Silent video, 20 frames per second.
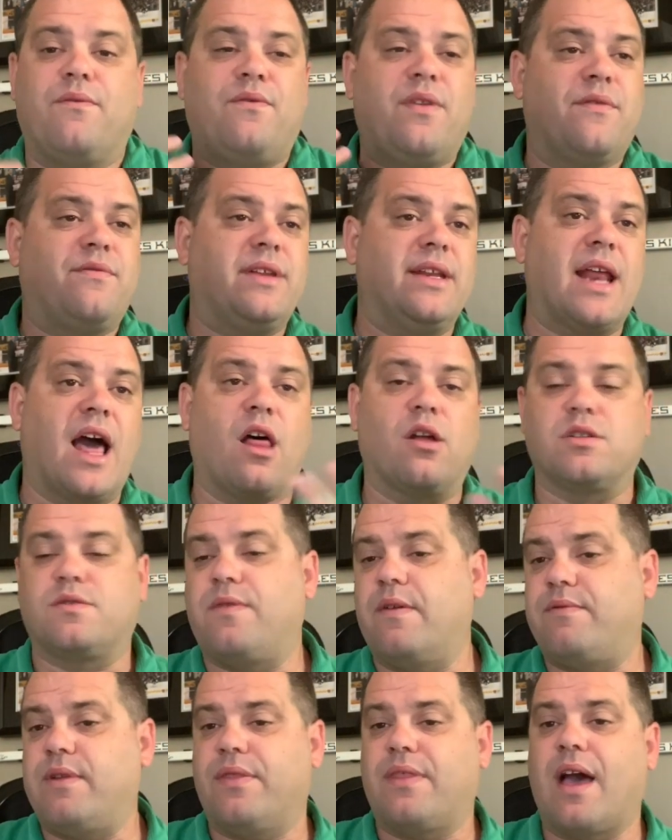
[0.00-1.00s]
$50,
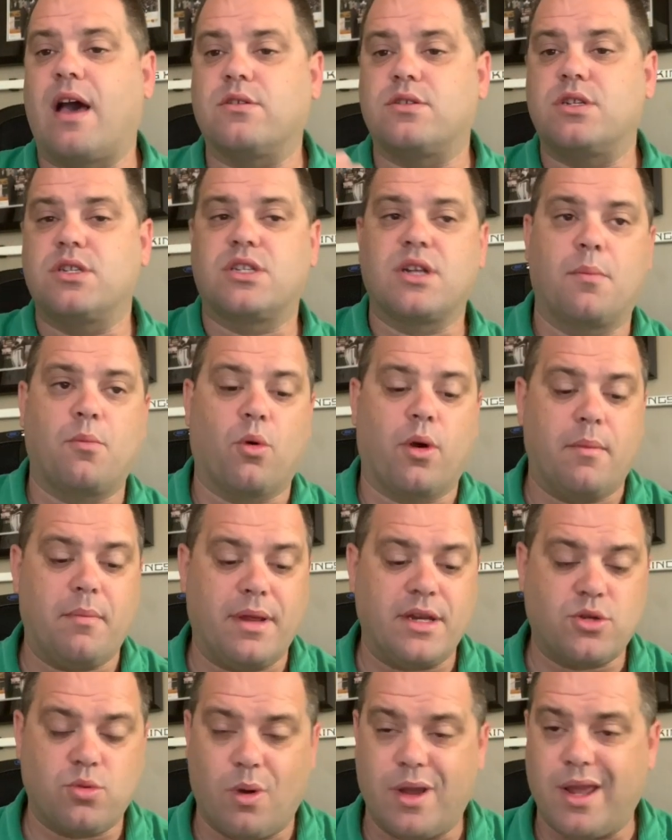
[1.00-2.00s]
$50,000, somewhere in
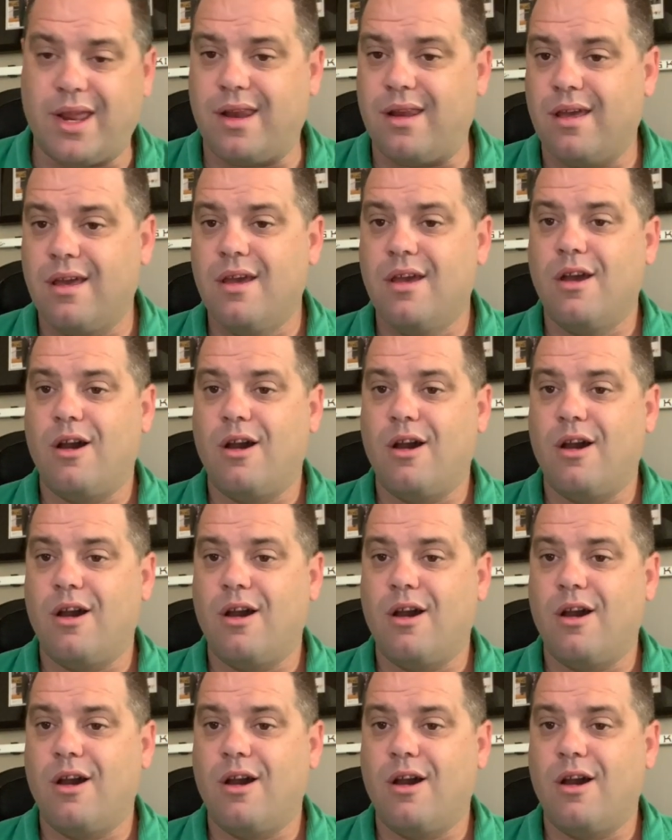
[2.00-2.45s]
between,